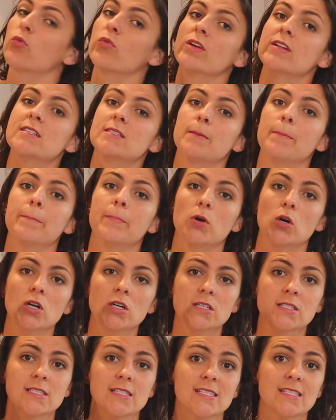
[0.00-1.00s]
read some
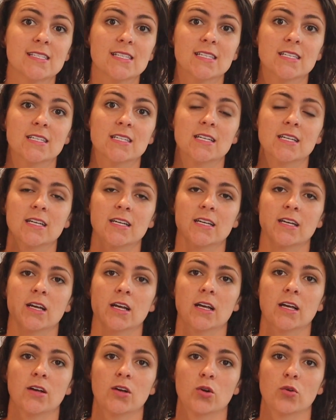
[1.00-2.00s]
books,
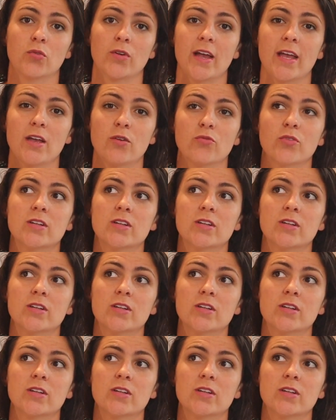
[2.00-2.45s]
right?